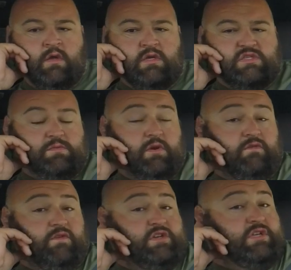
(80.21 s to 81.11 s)
some good
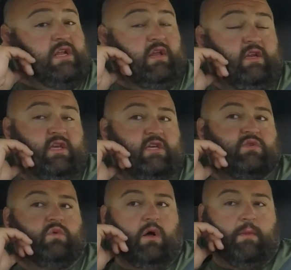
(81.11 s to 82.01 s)
fishing. I'd like to catch a
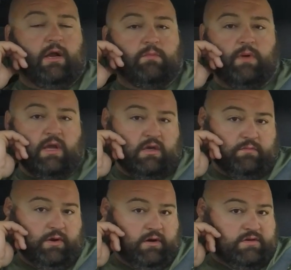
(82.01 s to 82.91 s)
wallmouth or pike up here,